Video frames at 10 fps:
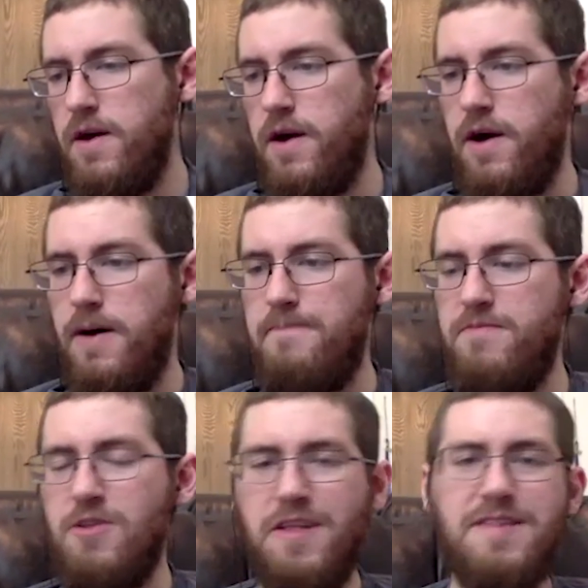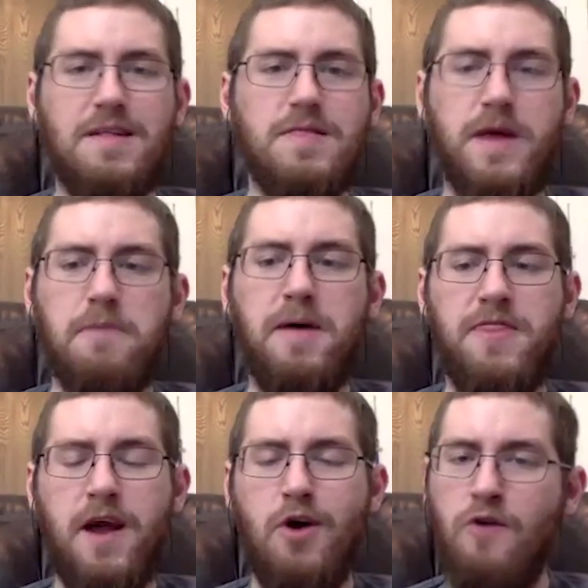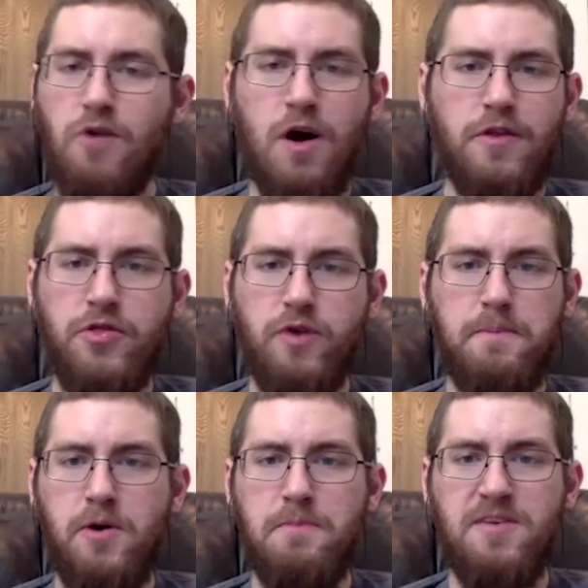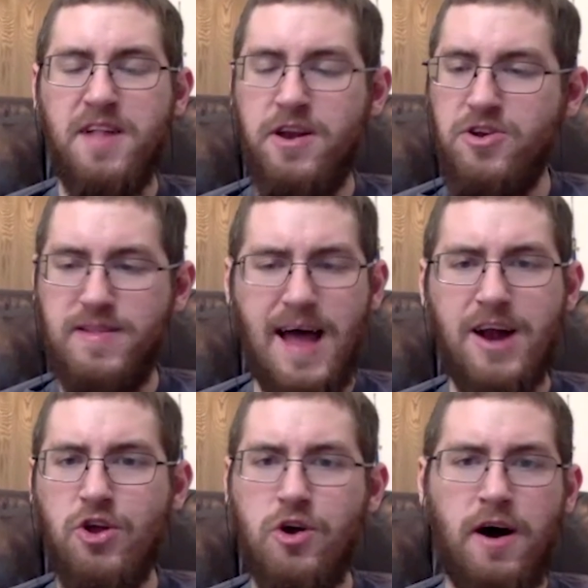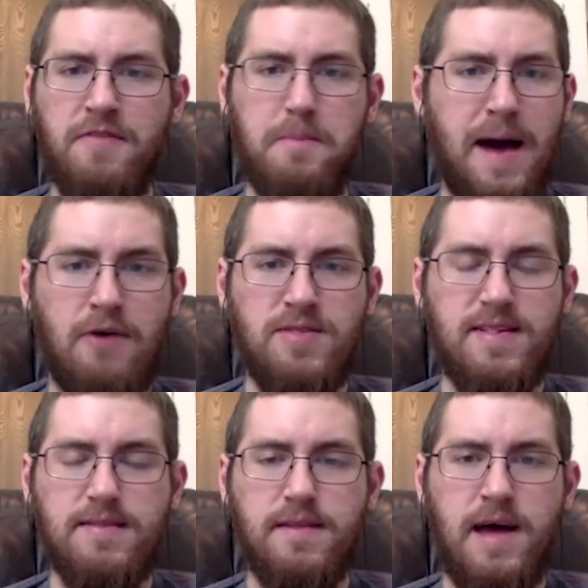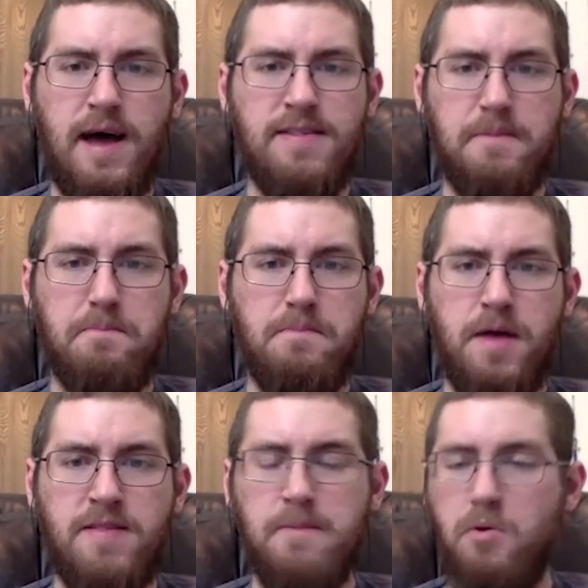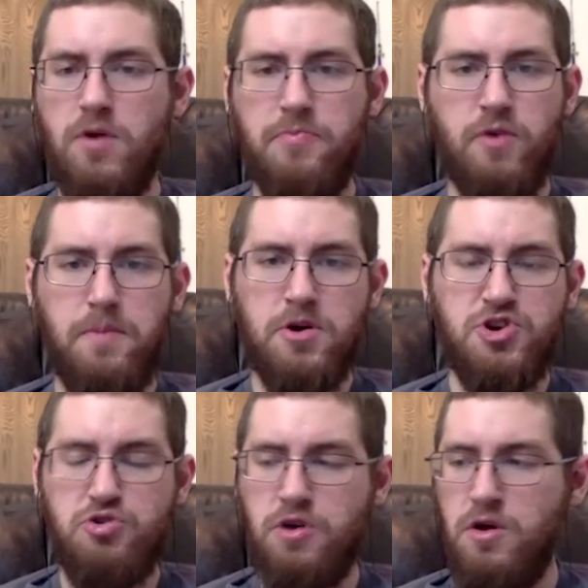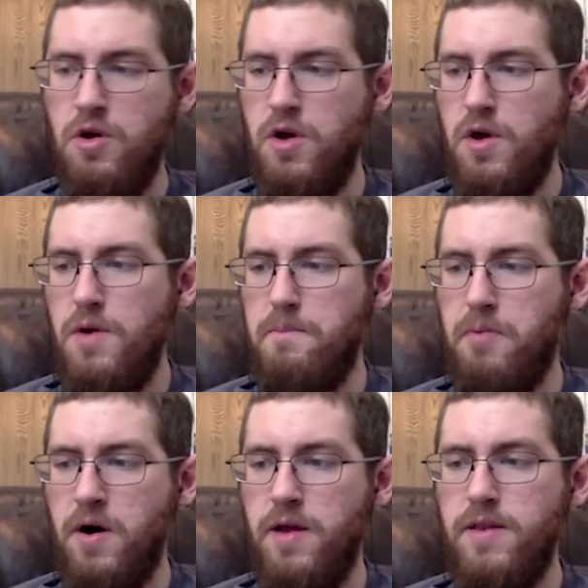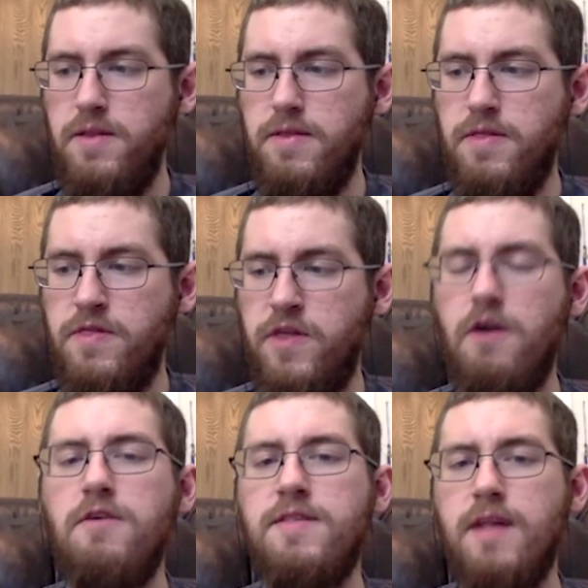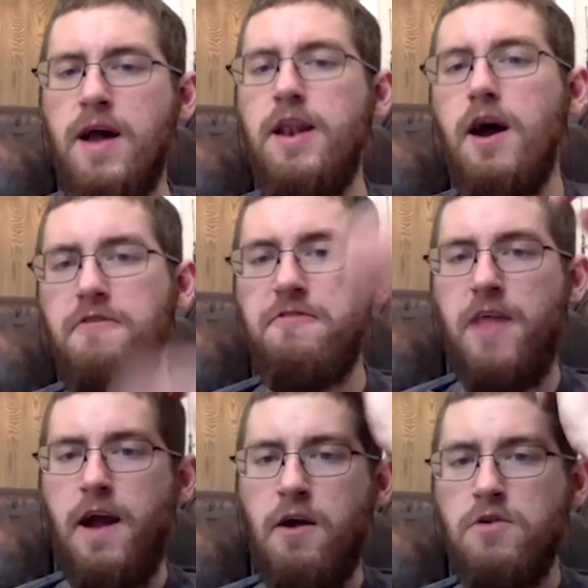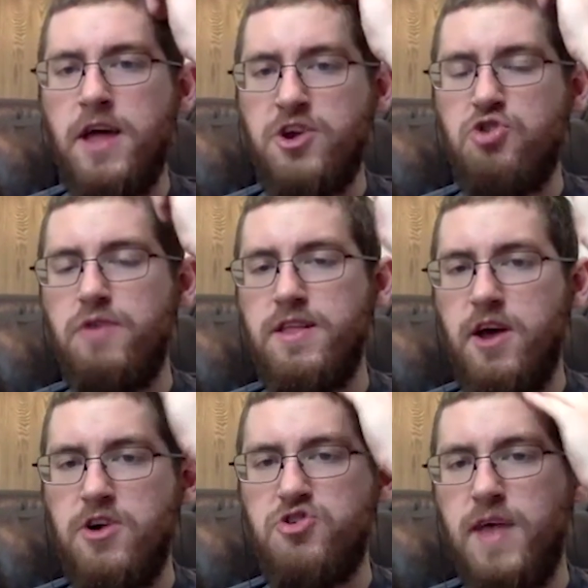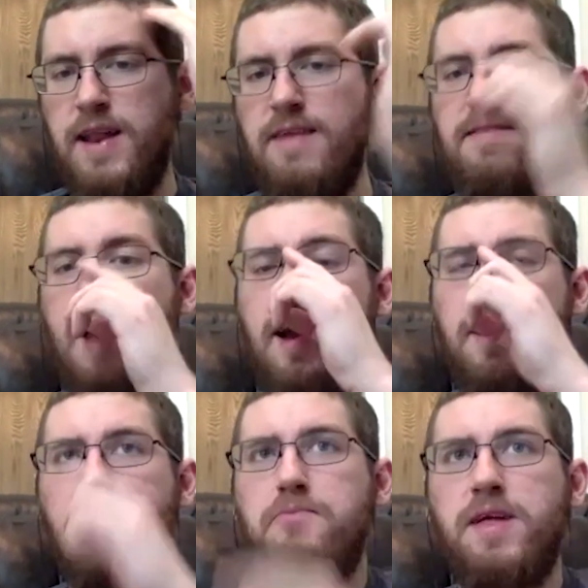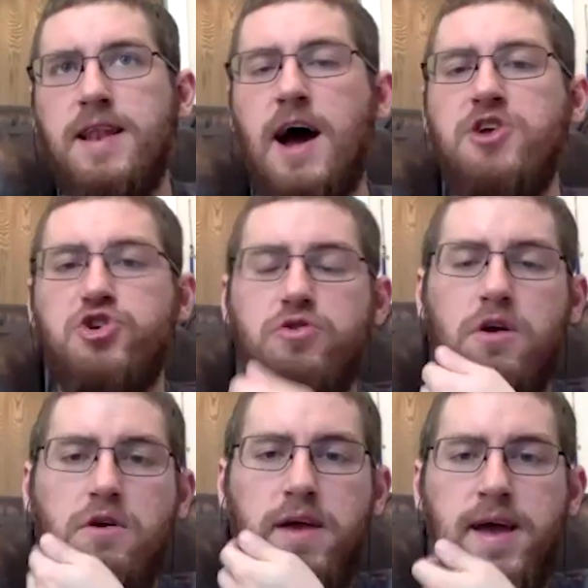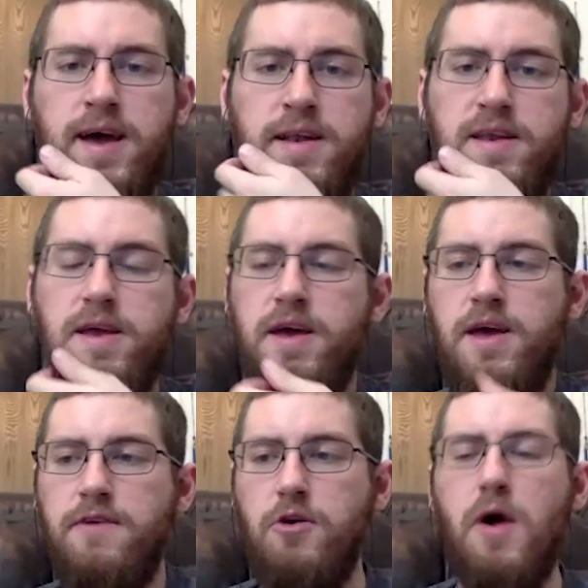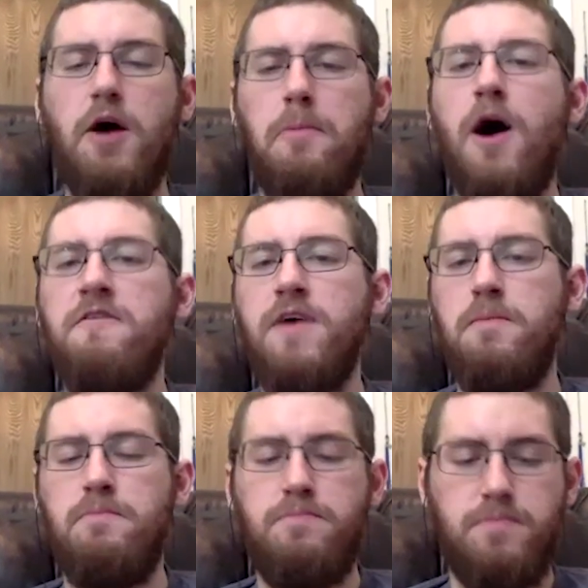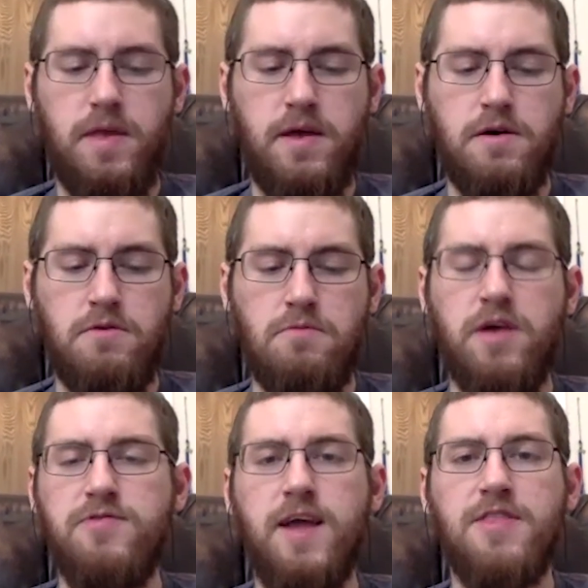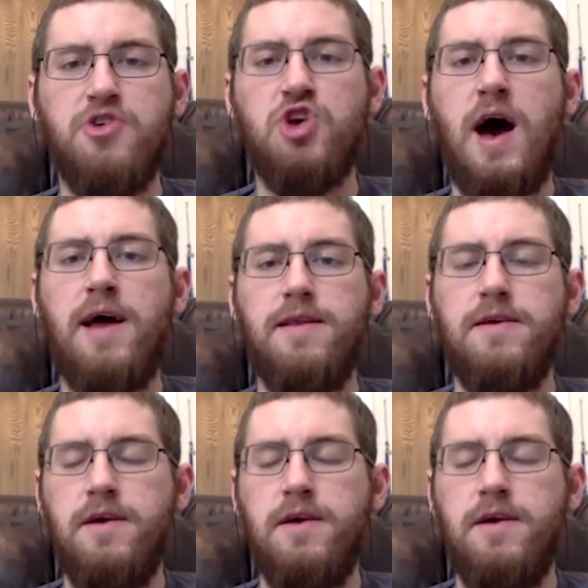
Um, so there's a little bit there overall. The three point percentage is not good off the bounce as a as a pull up three point shooter, but there's enough there like shooting touch that he's not a complete non shooter, and you help off him, he'll he'll take the shot.